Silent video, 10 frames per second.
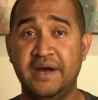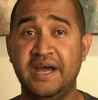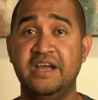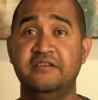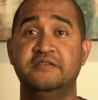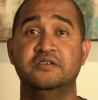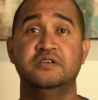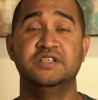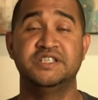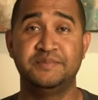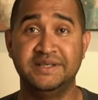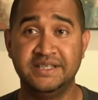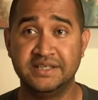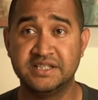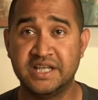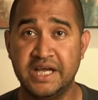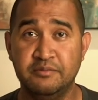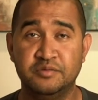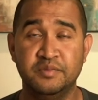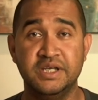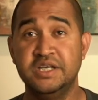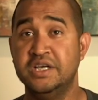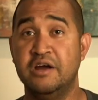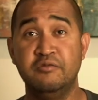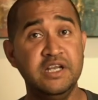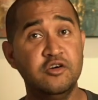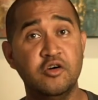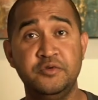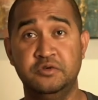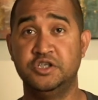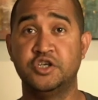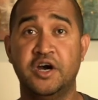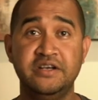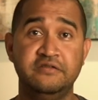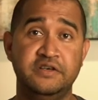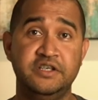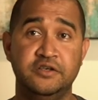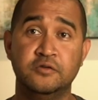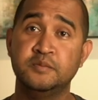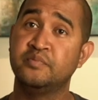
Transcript: by, for spending this time with me. I really hope you enjoyed the video.